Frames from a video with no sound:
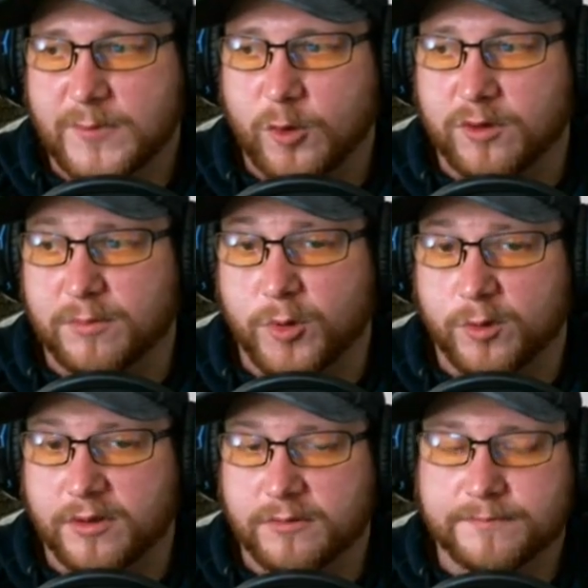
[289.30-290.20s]
or a
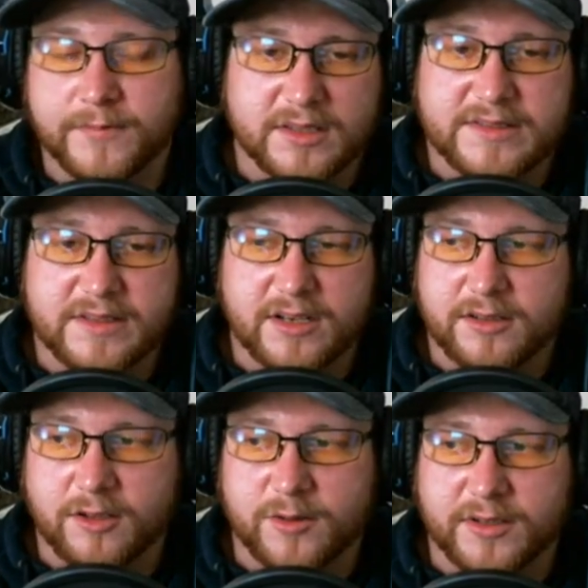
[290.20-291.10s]
poor. It's not
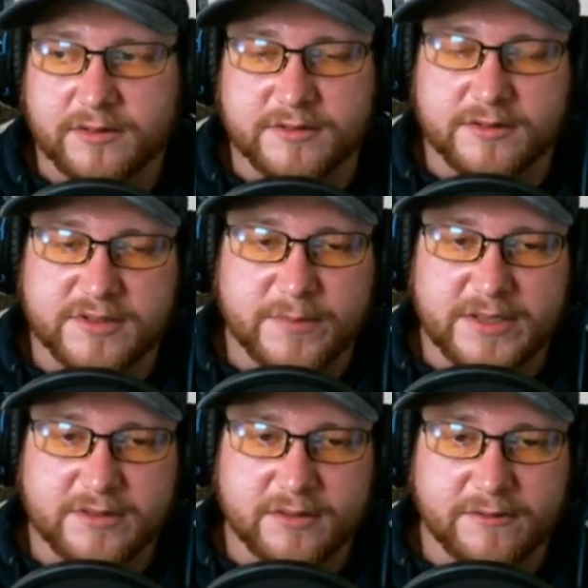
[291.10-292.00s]
glowing, there's no
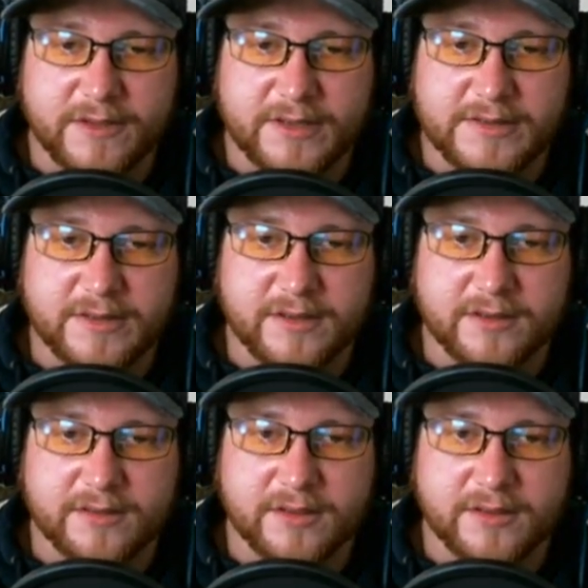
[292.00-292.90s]
special effects on
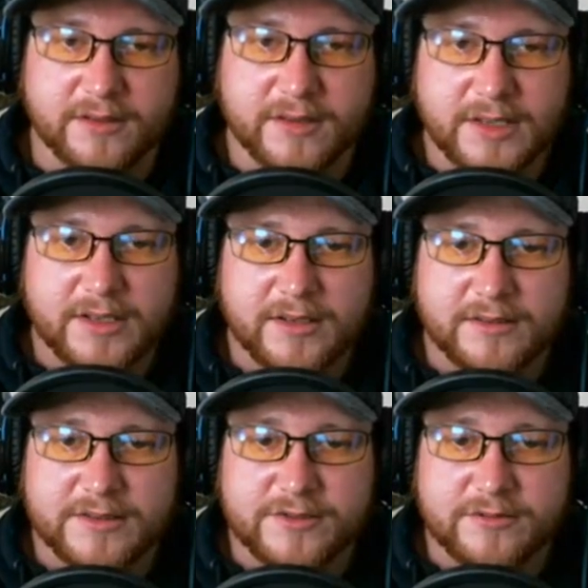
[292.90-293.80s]
it, nothing.
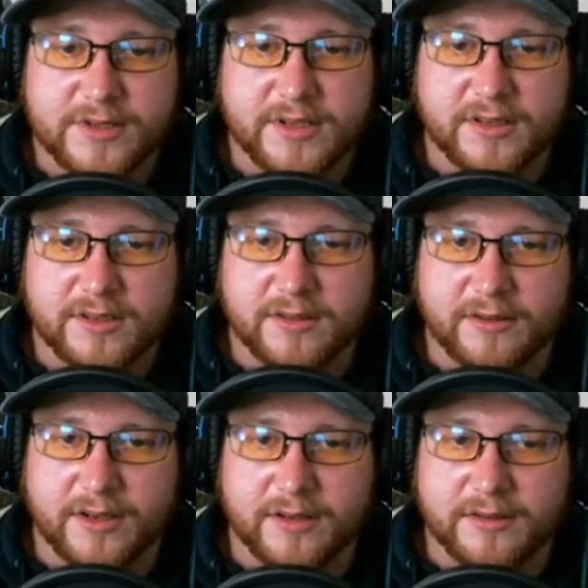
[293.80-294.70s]
This tree, on the other
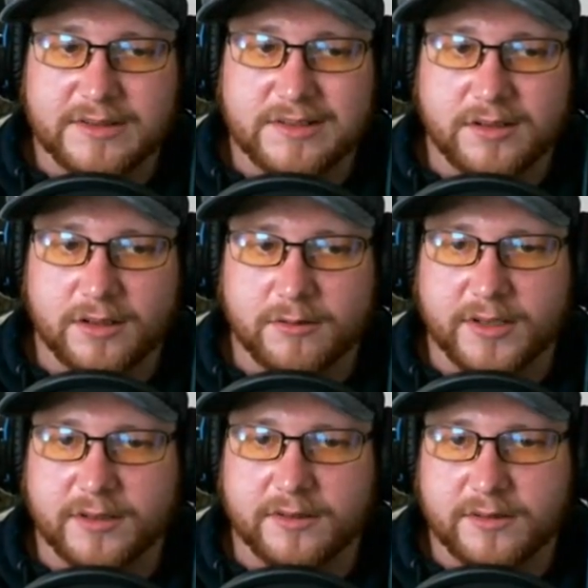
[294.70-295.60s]
hand, is
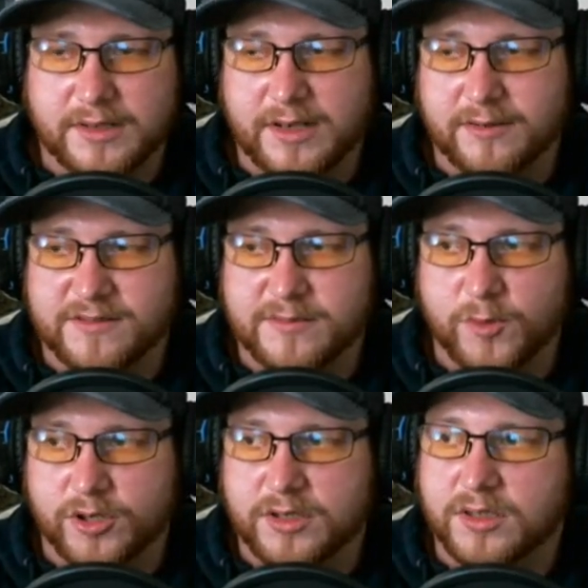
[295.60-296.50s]
glowing and kind of
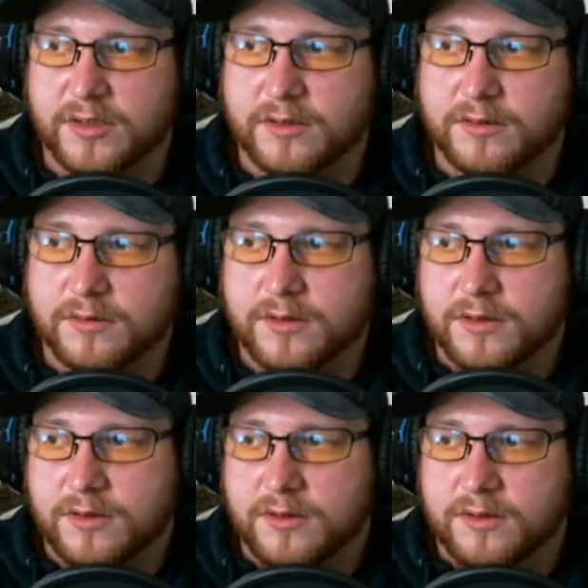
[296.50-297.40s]
sparkling
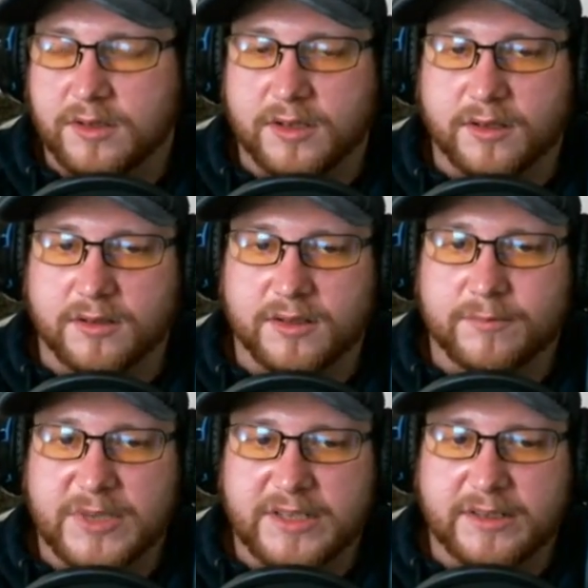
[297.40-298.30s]
and
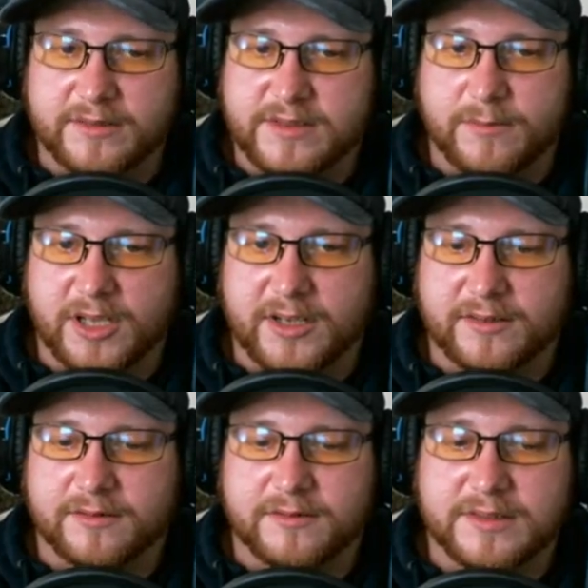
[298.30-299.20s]
emitting some
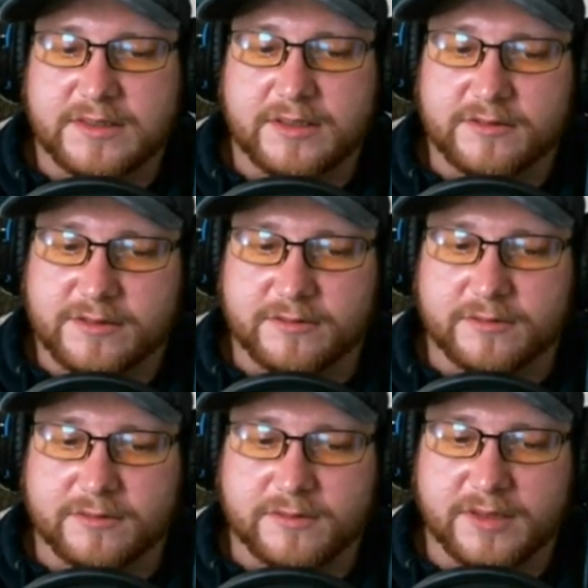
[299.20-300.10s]
light. This tells
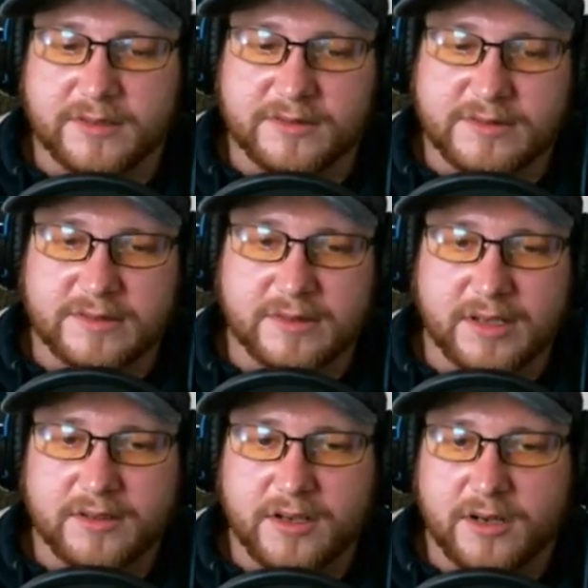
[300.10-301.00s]
you that it is an
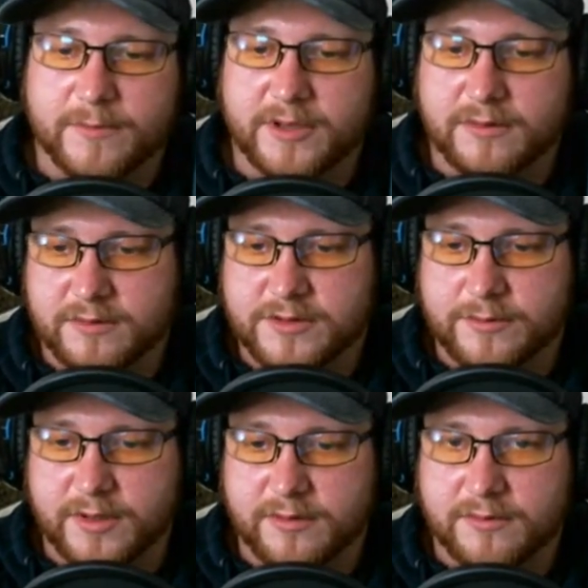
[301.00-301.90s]
uncommon
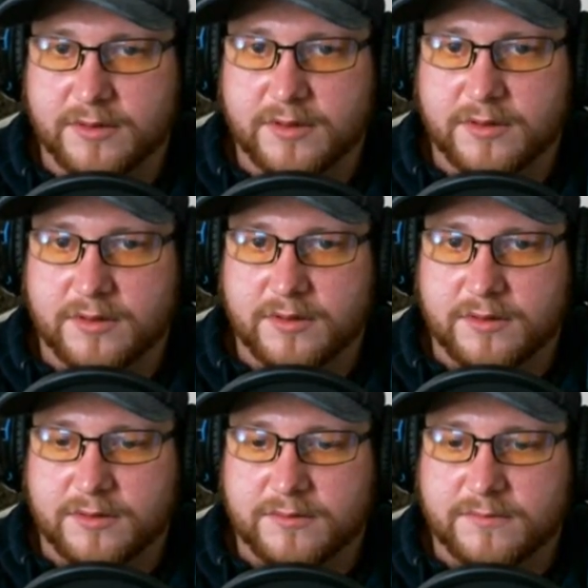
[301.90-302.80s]
tree
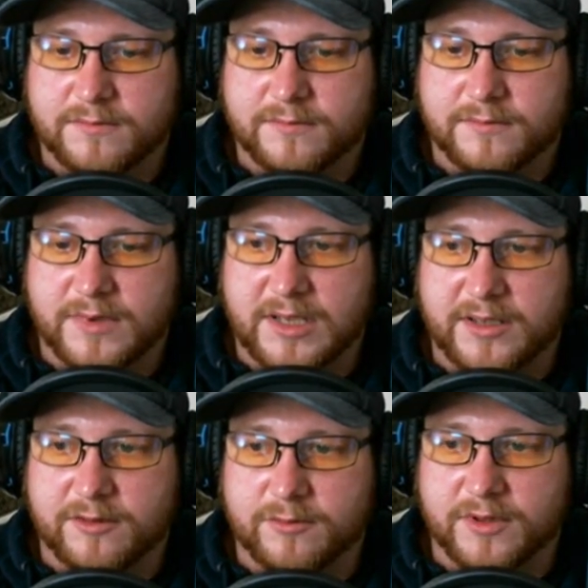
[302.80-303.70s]
and
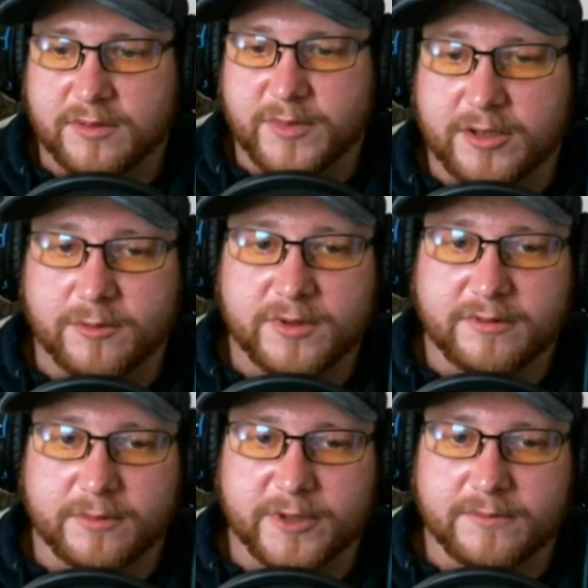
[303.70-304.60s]
that you will get wood
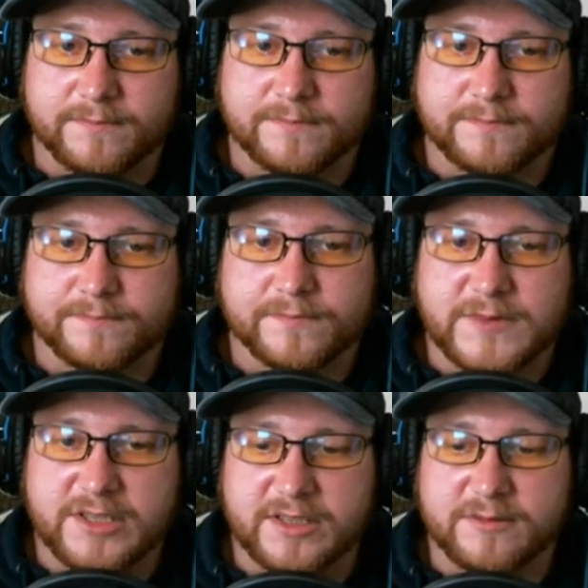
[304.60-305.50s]
from it.
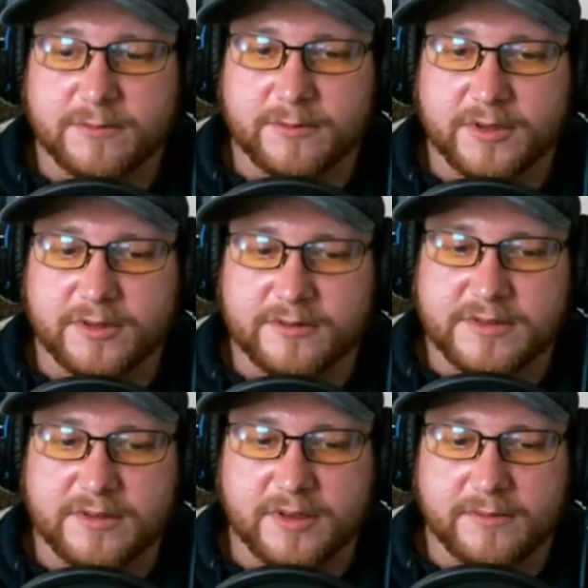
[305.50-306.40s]
So that's what we're going to use
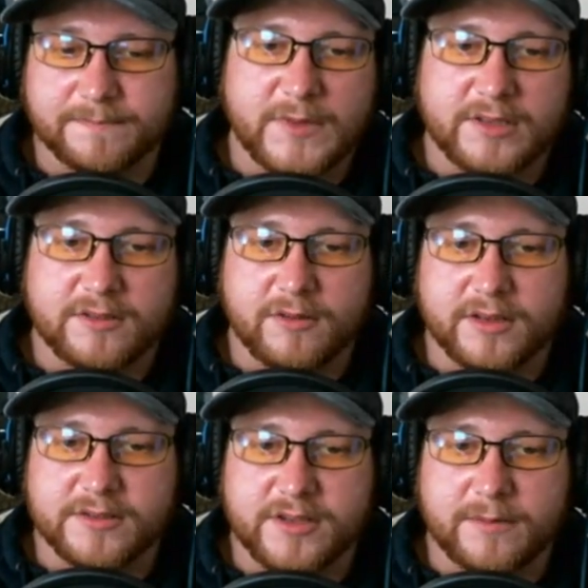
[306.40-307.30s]
today. Let's go ahead
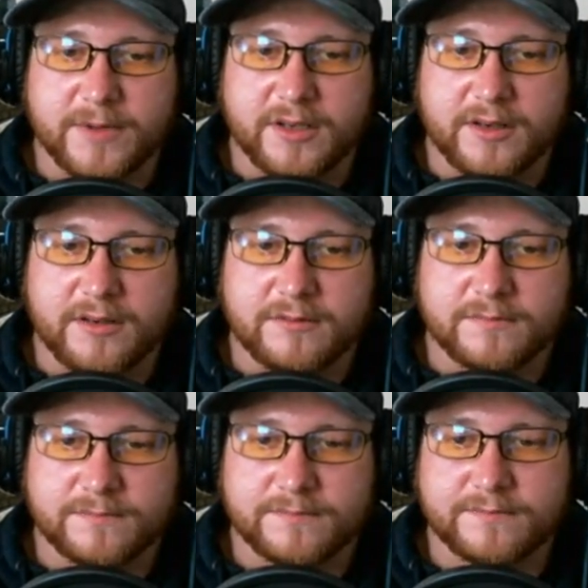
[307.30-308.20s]
and chop that down.
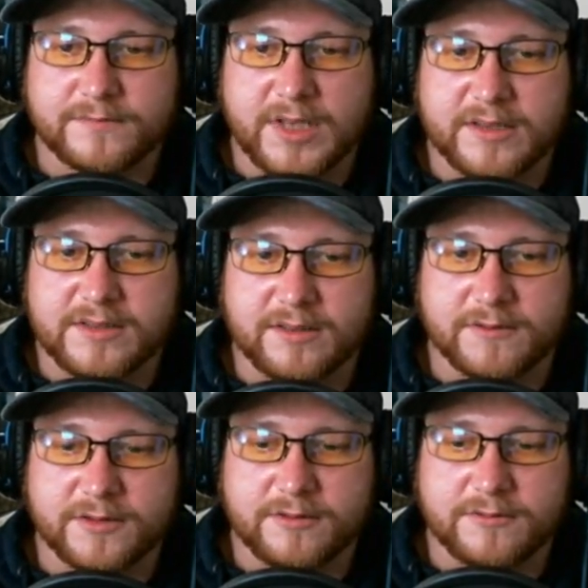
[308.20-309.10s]
It's level
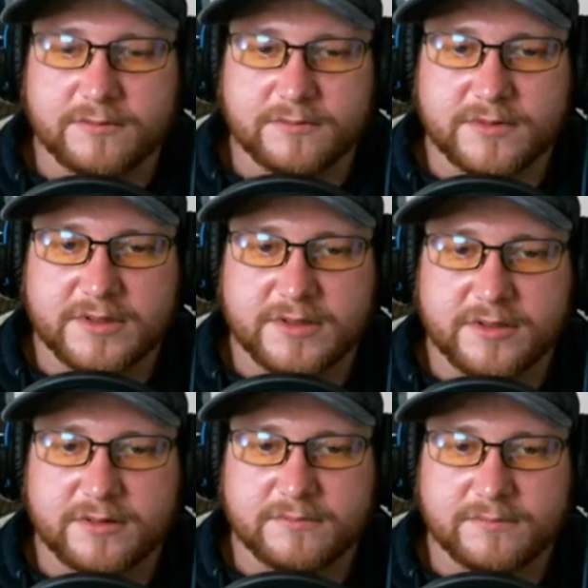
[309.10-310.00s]
2, which is
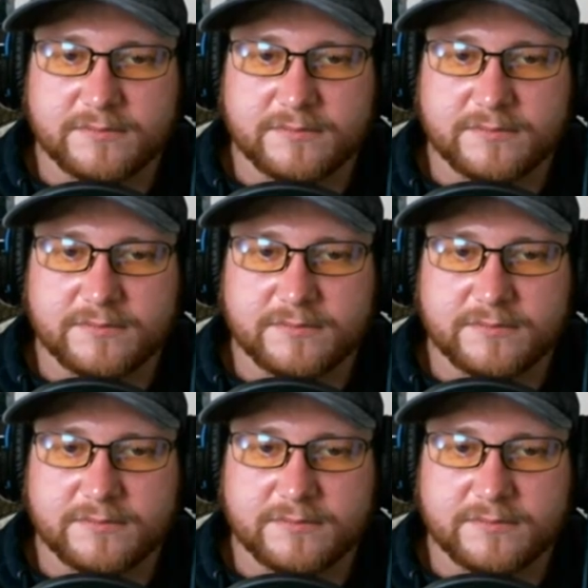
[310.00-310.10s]
good.